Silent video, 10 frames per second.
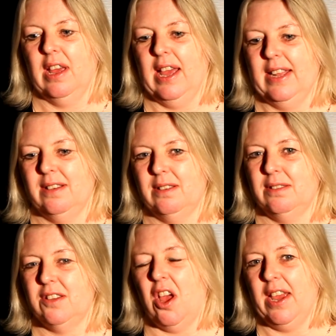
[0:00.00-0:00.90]
and
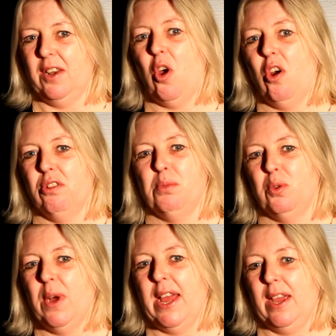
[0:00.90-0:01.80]
die in a
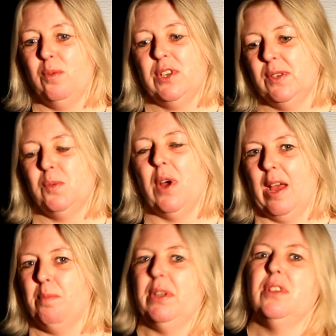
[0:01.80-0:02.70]
horrible way, which is what
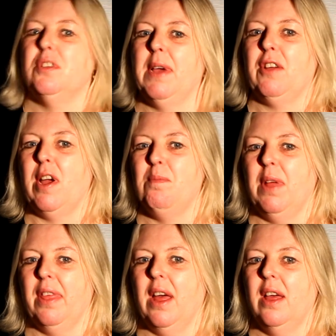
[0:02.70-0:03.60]
happened to my
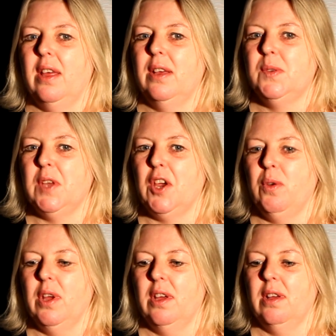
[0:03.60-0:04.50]
grandmother. So